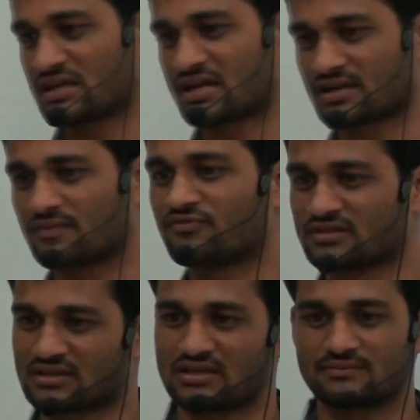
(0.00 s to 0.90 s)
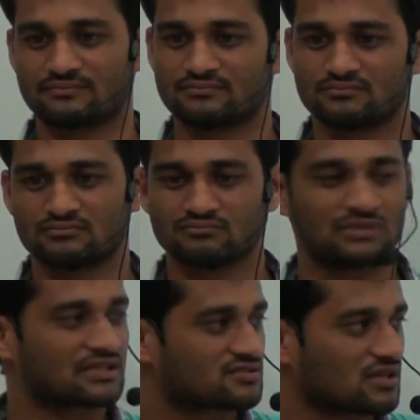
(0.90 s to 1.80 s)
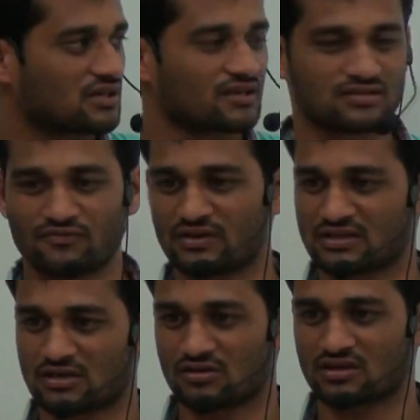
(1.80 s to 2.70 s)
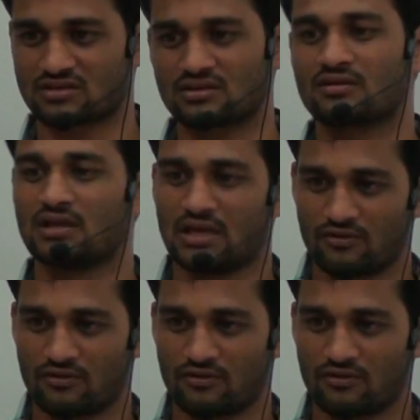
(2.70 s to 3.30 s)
Directory name physically, but still it is referring that location.